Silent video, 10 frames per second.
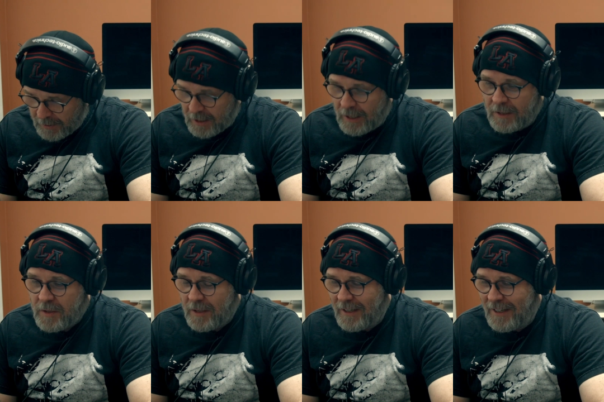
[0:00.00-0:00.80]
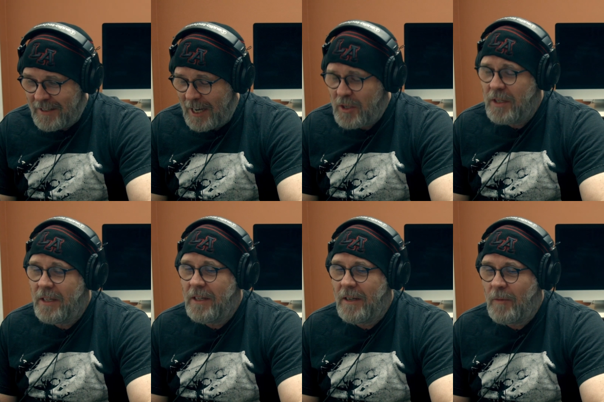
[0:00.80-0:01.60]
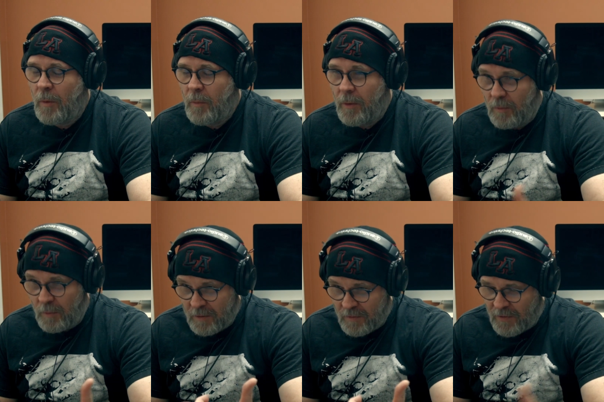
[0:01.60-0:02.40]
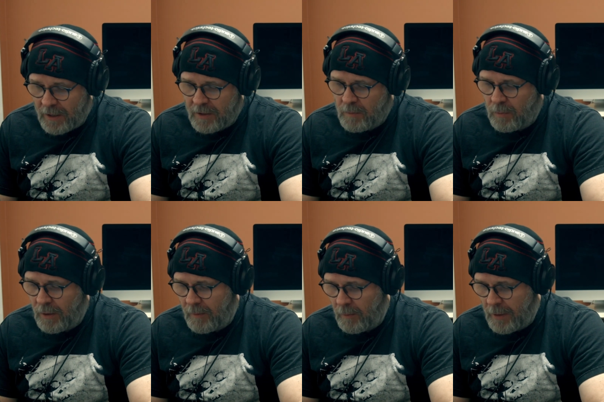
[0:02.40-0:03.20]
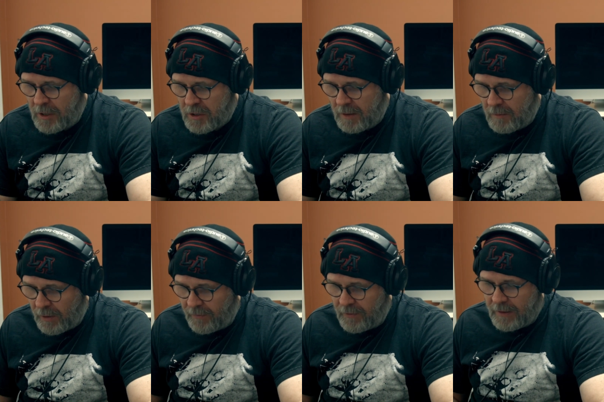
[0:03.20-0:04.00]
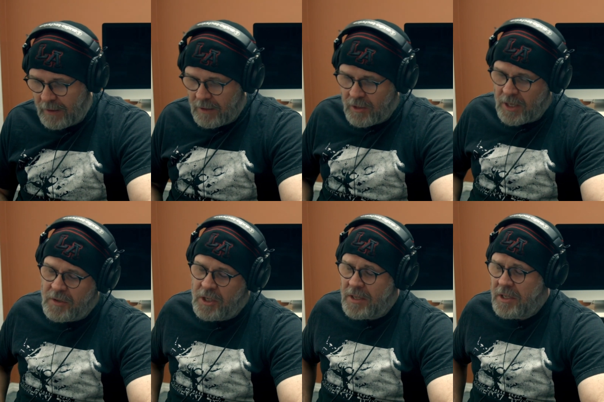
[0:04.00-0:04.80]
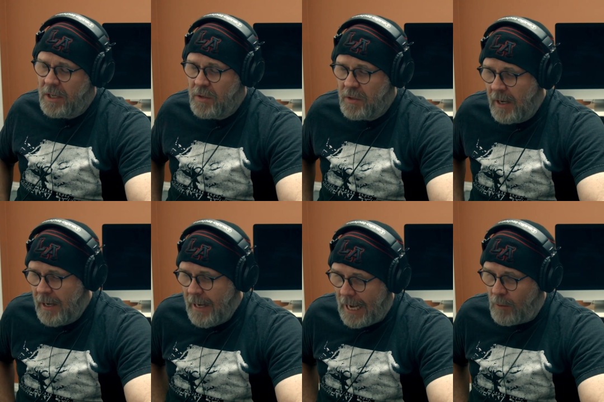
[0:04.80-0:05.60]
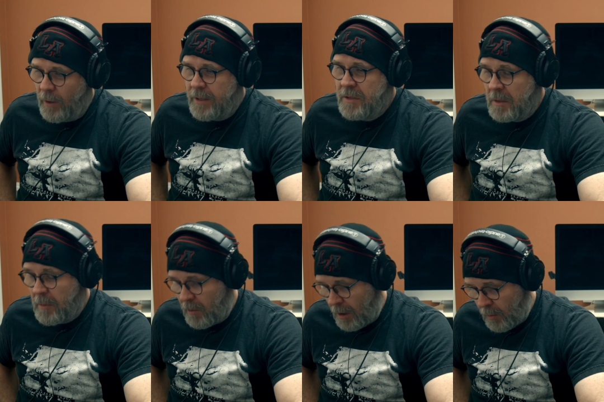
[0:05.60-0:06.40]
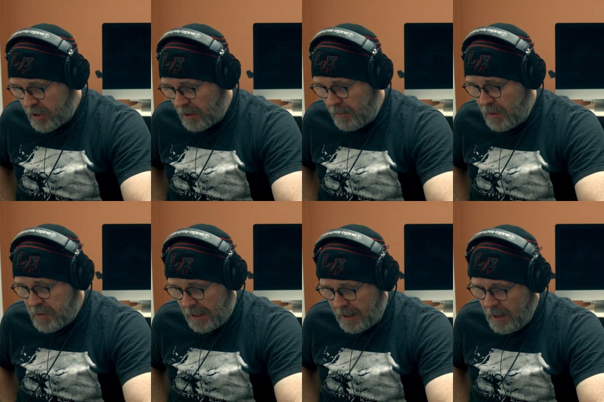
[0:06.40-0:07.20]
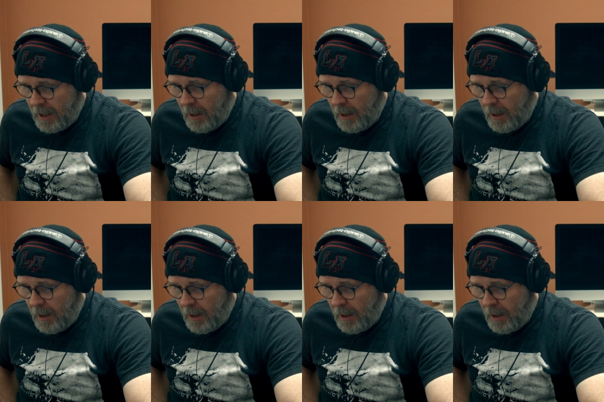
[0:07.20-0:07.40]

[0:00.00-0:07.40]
It's actually when Farah mentioned briefly that the Chest Airs had written some original music.